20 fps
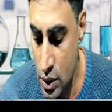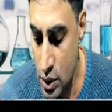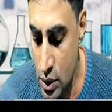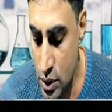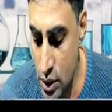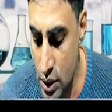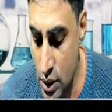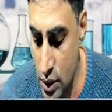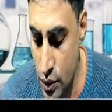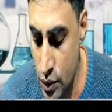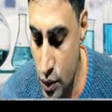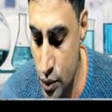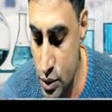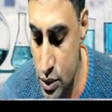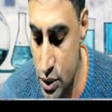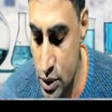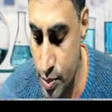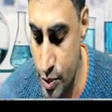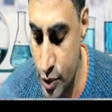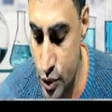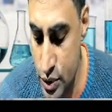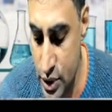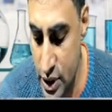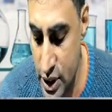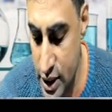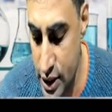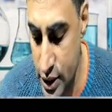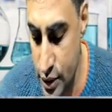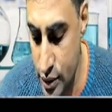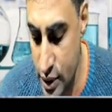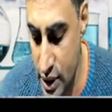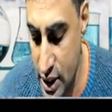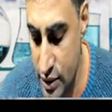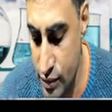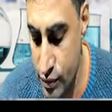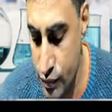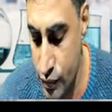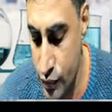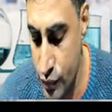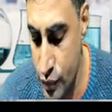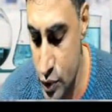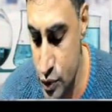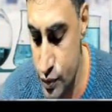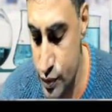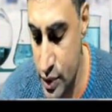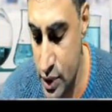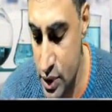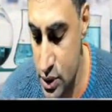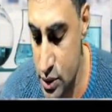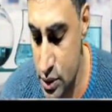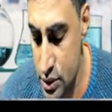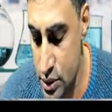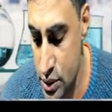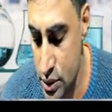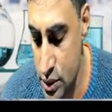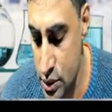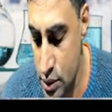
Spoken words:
Now suppose here you have phosphorus,